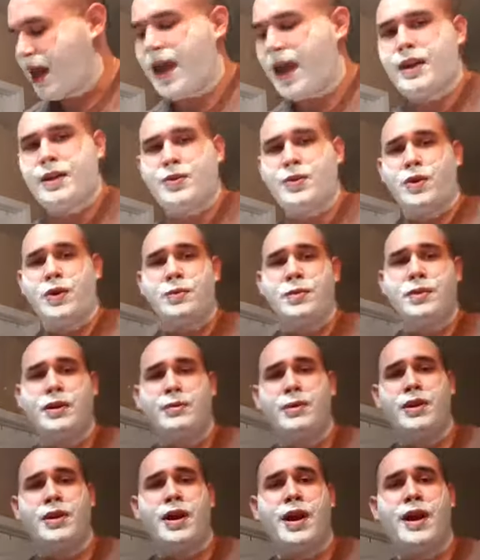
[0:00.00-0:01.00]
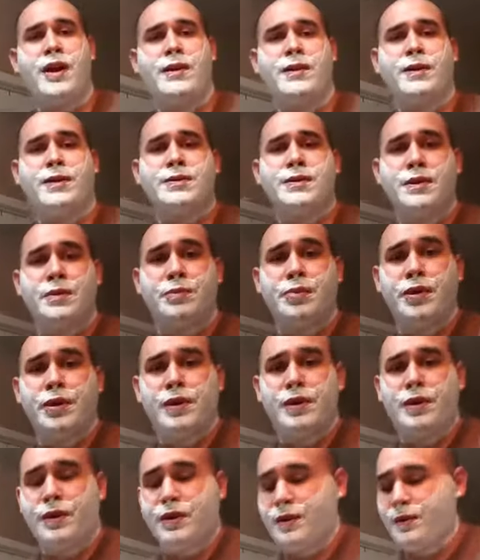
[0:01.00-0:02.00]
had a 20mm handle I was going to put
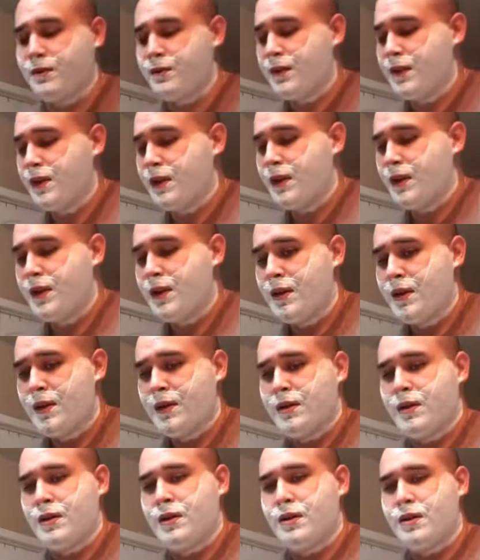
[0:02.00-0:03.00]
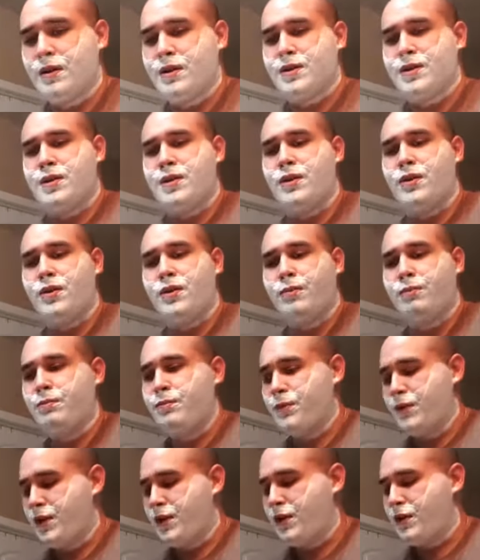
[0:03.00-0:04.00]
it on because the
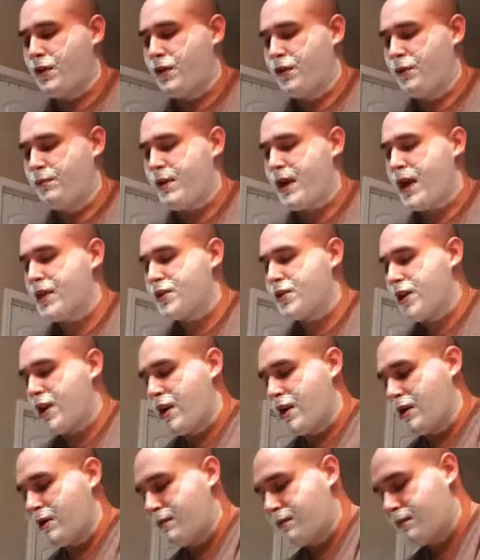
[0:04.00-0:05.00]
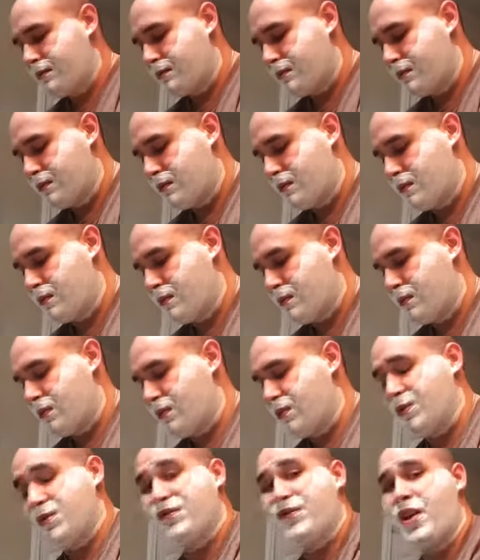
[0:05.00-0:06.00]
old badger hair
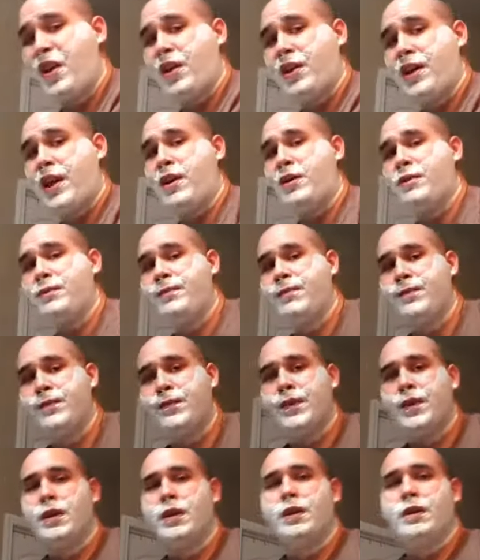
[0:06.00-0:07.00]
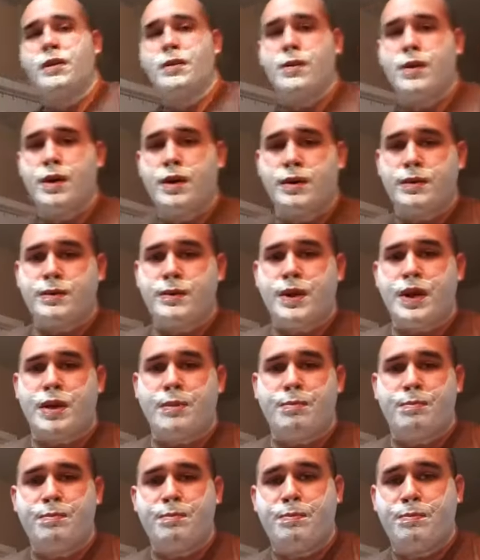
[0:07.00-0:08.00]
was falling out. Well, when
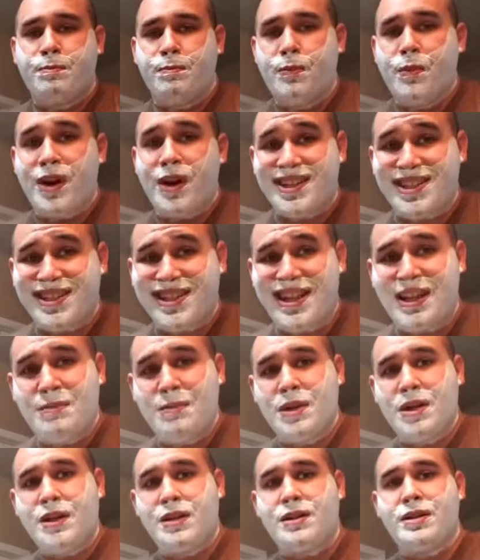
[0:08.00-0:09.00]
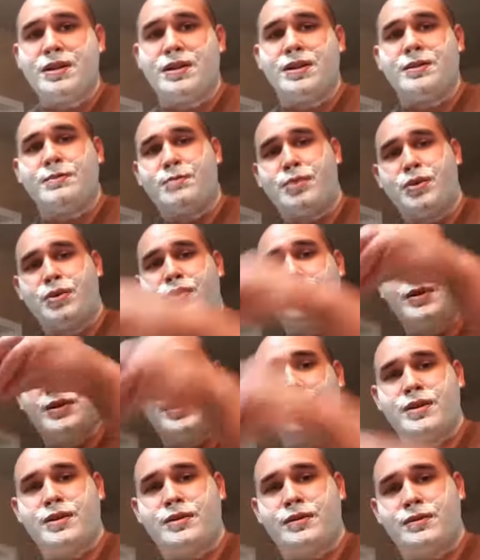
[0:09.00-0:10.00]
I steamed it to pull
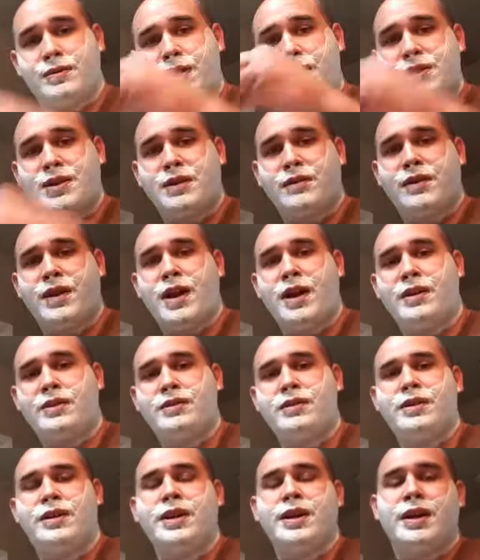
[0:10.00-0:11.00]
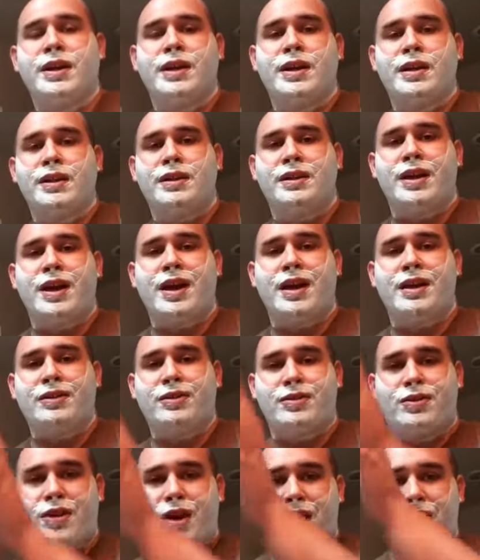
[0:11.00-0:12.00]
the rest of it out, the handle
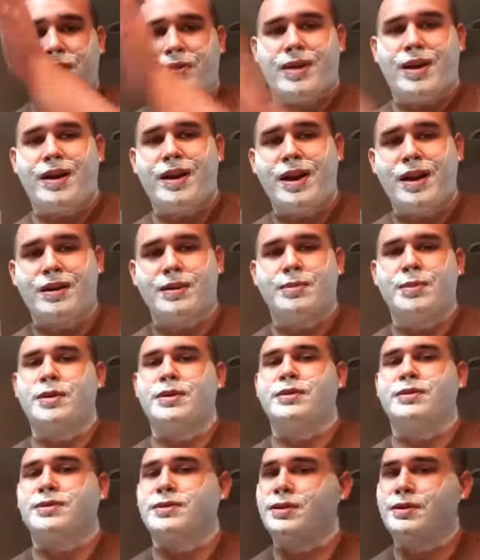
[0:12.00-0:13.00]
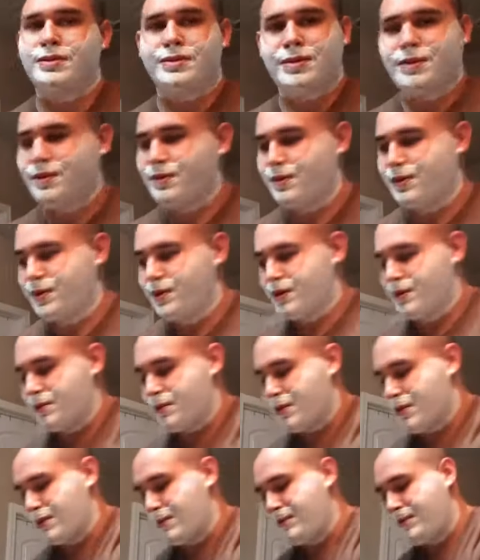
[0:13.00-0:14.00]
cracked right down the middle, so it's no good no
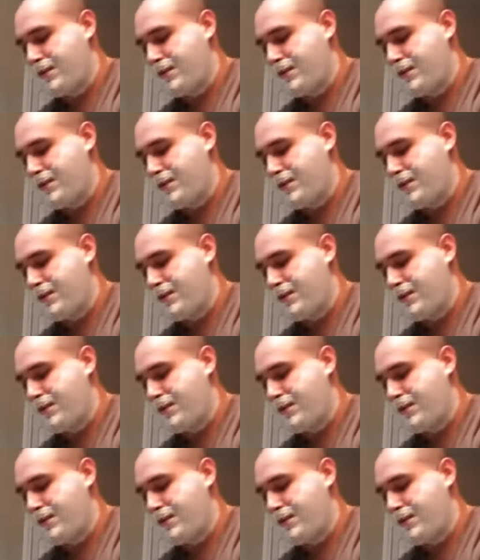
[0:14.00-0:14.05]
more.